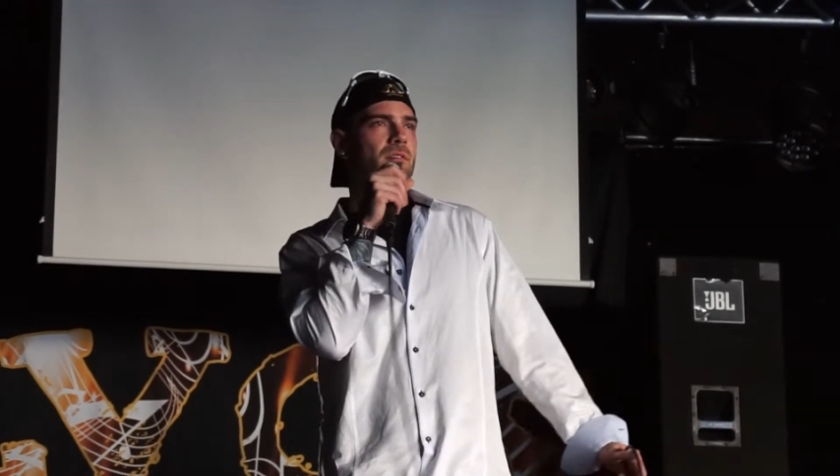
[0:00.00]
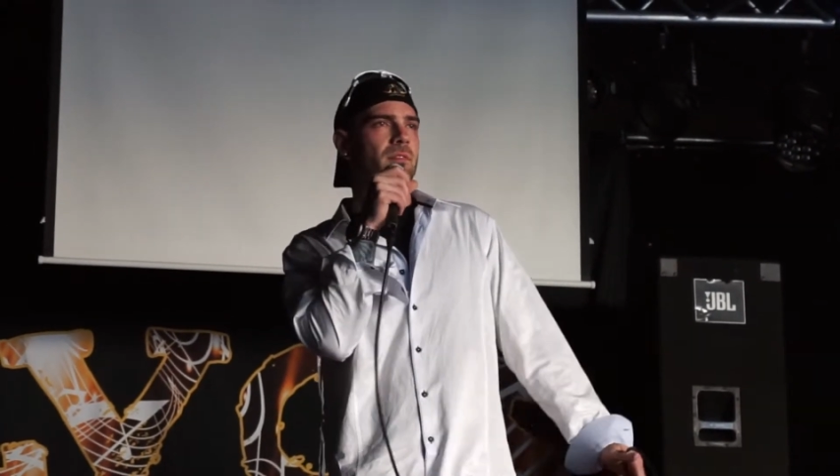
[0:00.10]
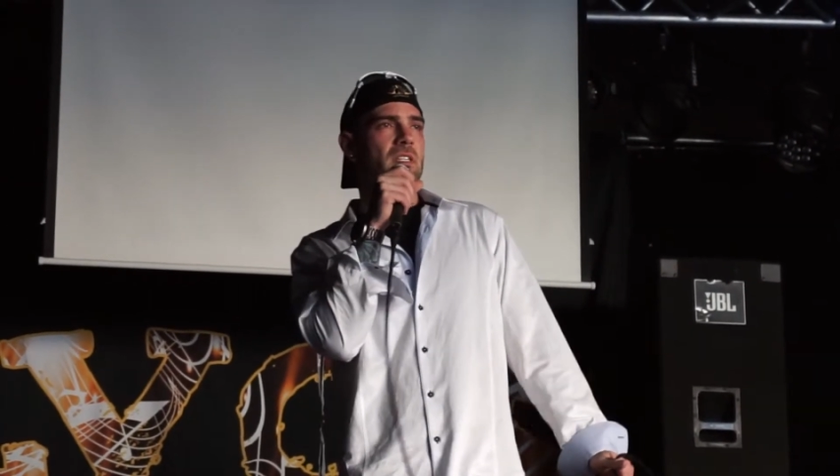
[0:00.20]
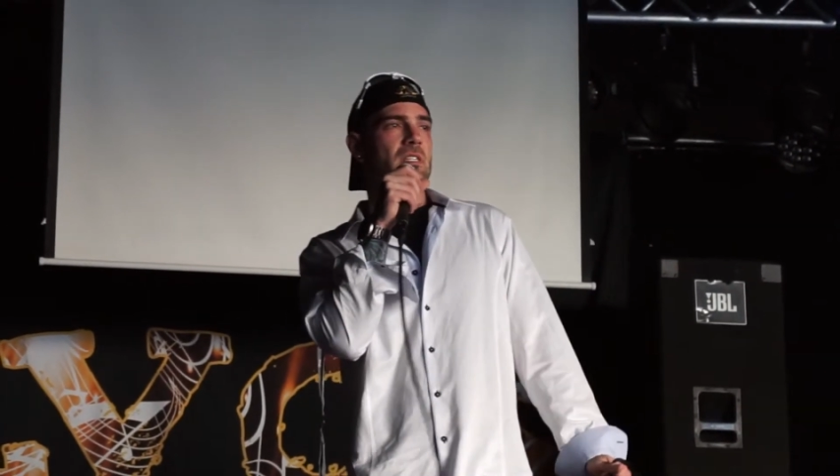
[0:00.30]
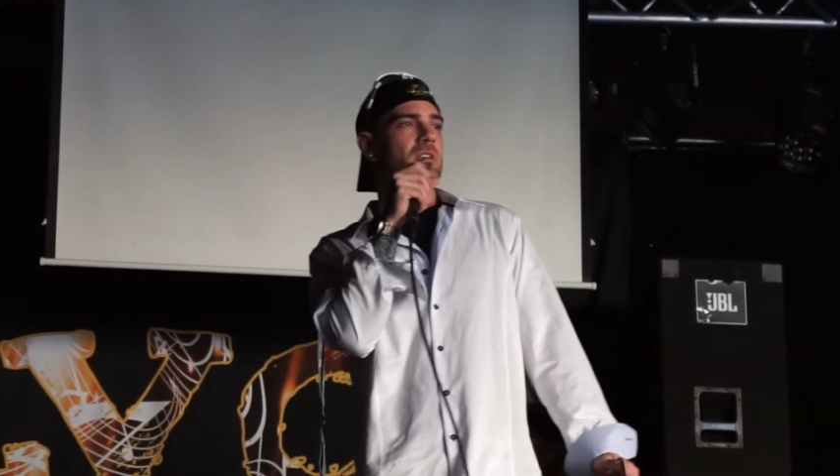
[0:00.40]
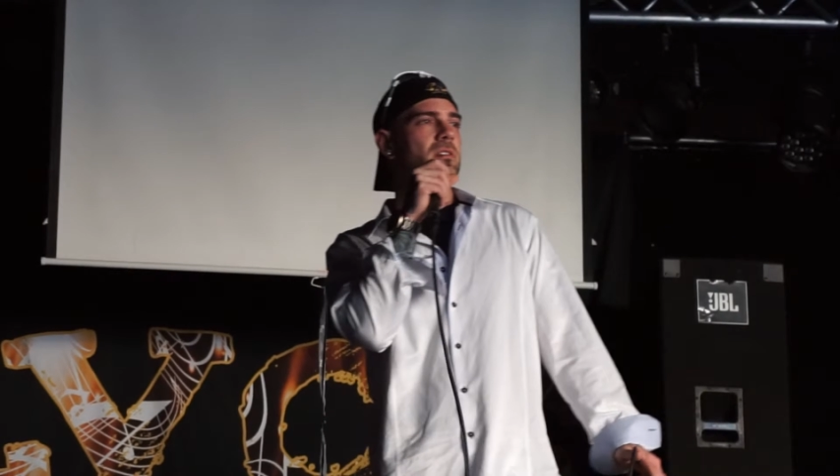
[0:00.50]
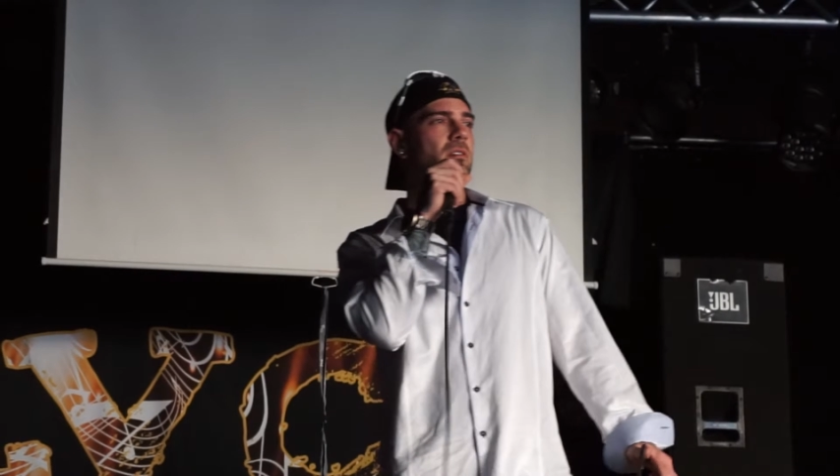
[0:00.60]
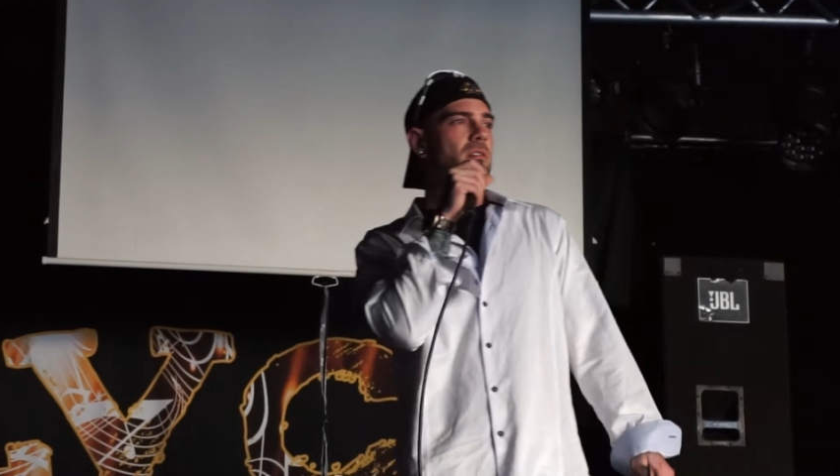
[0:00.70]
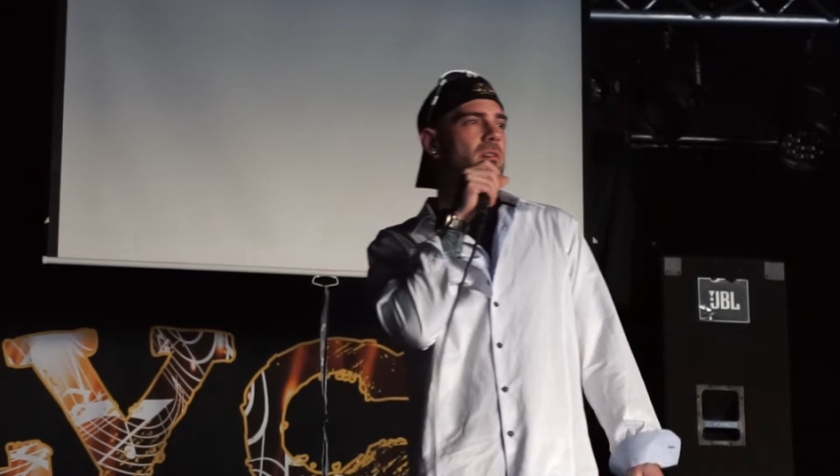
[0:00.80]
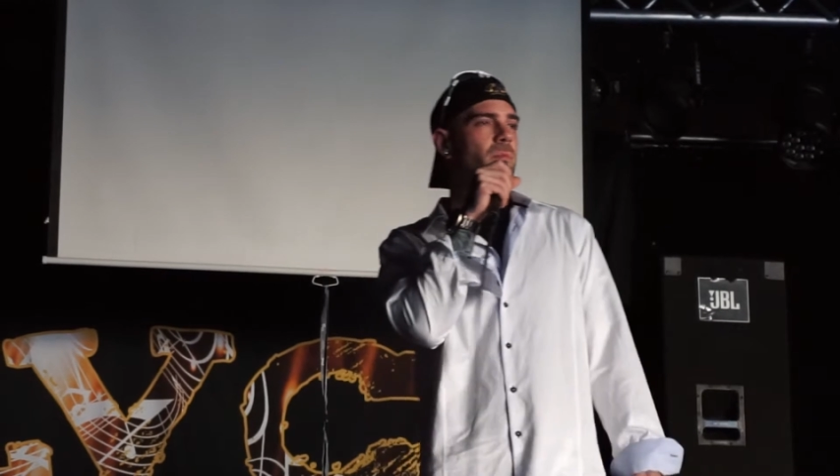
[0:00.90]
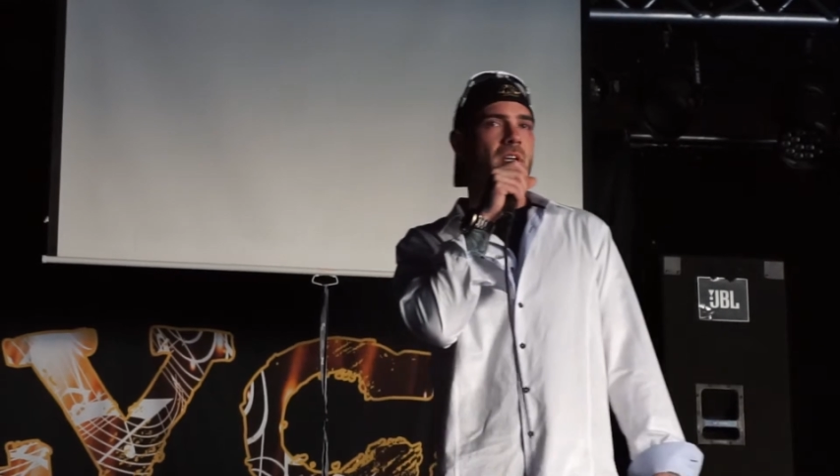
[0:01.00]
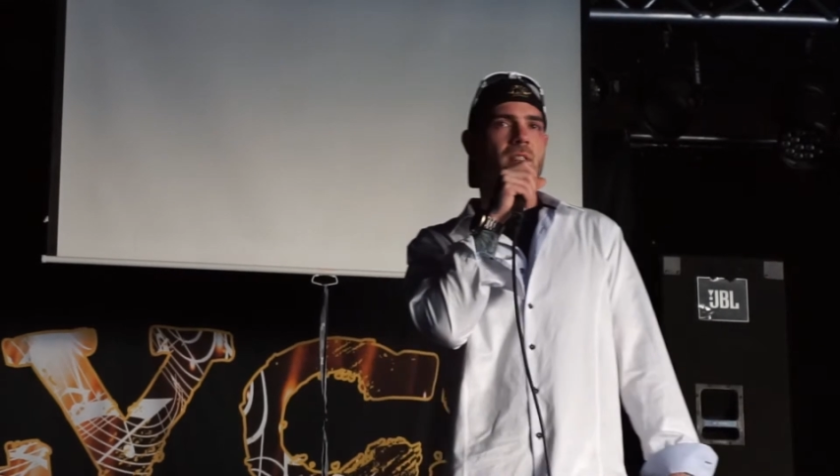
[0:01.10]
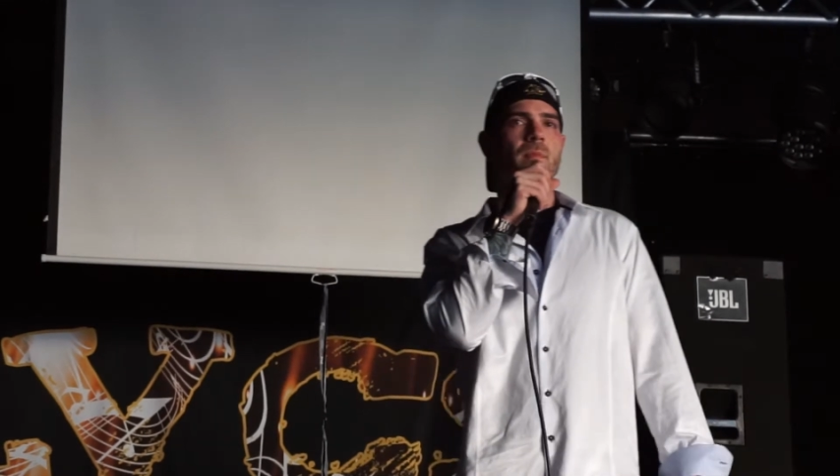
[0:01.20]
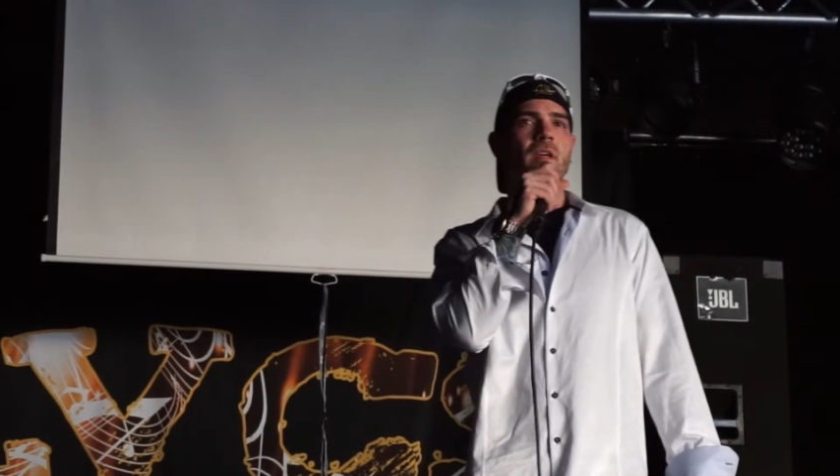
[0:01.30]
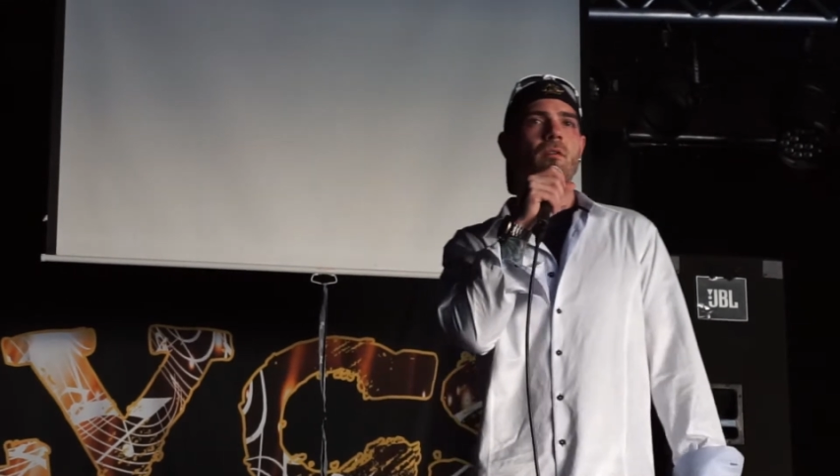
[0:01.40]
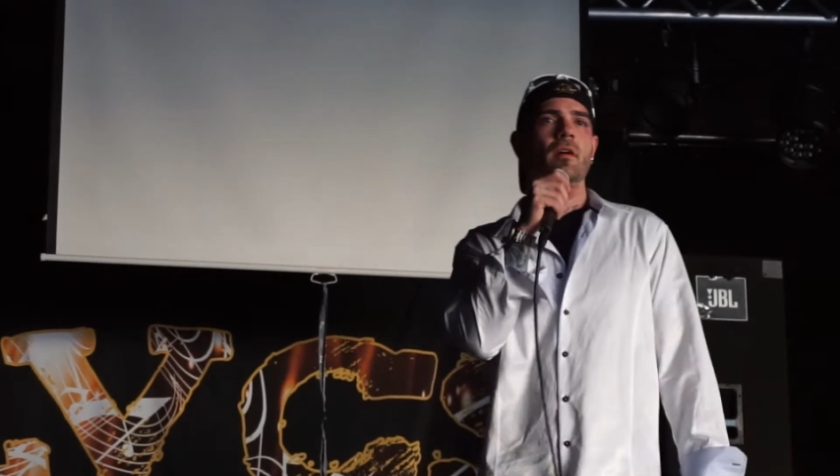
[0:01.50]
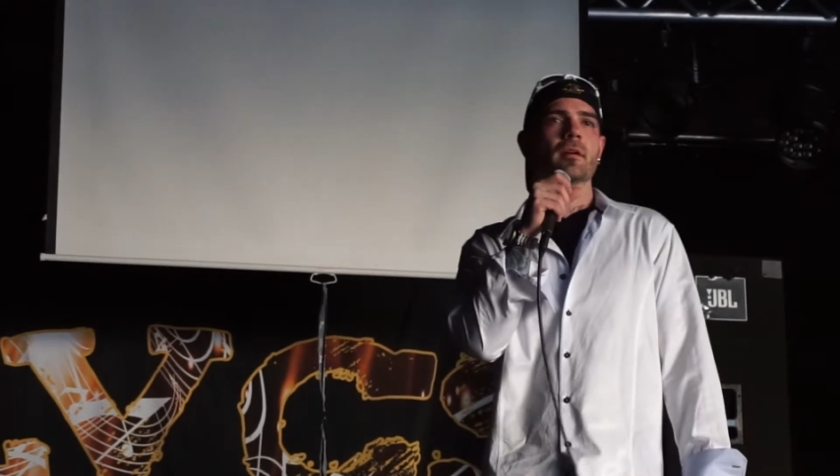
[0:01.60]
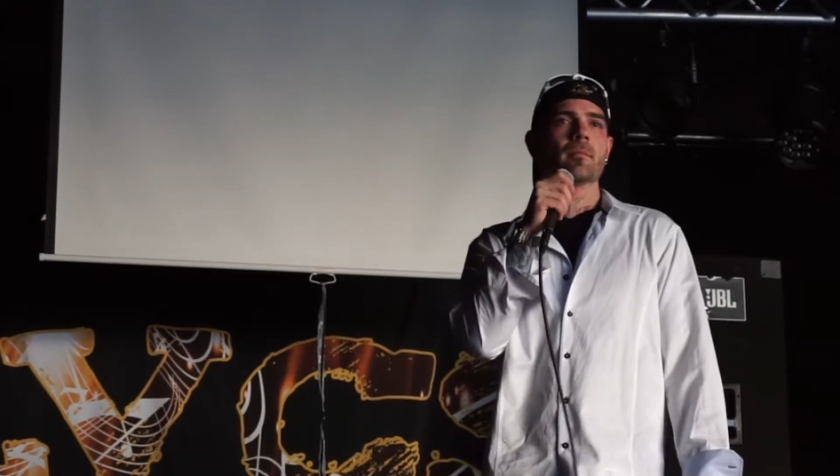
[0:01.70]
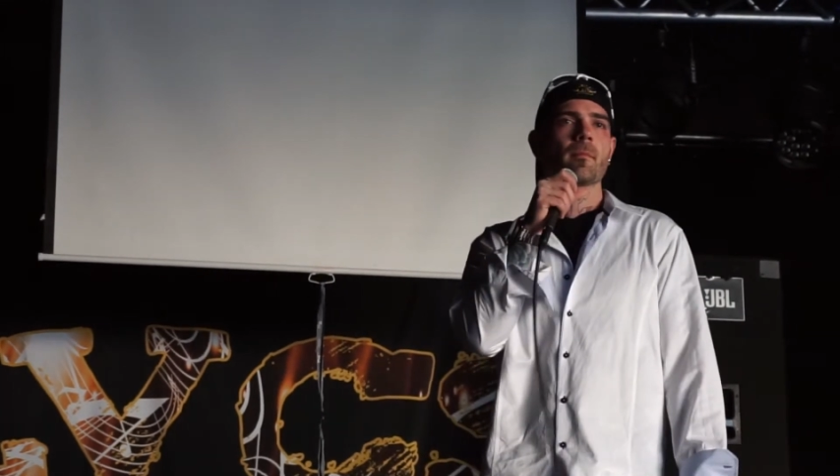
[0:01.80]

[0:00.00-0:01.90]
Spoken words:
of existence makes me cry.